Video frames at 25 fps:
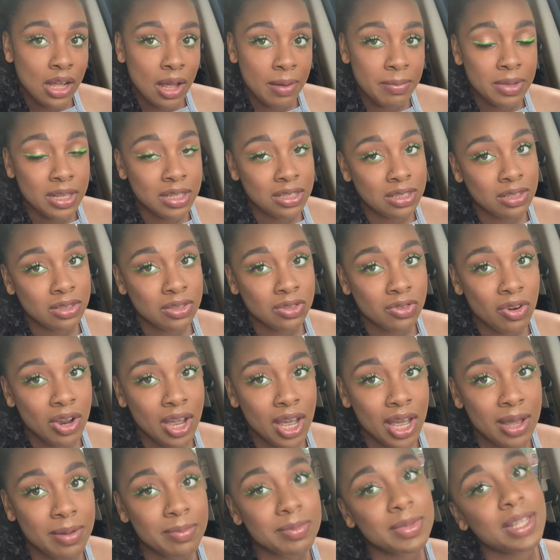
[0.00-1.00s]
comment,
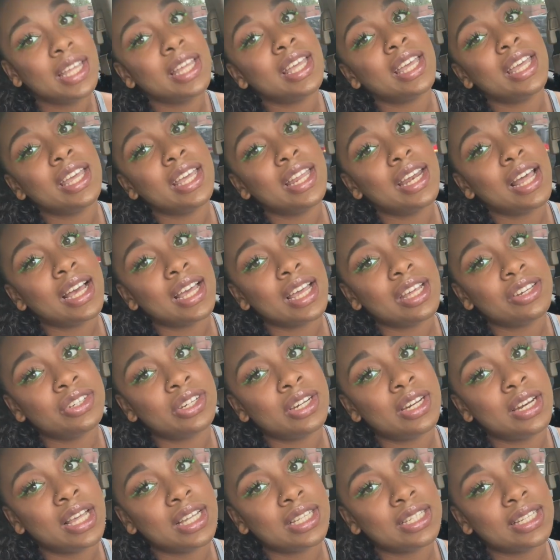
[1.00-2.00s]
subscribe. And I'll catch
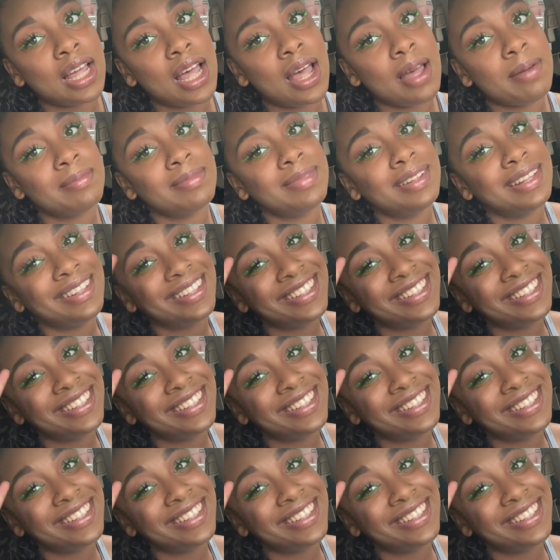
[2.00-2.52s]
you next time.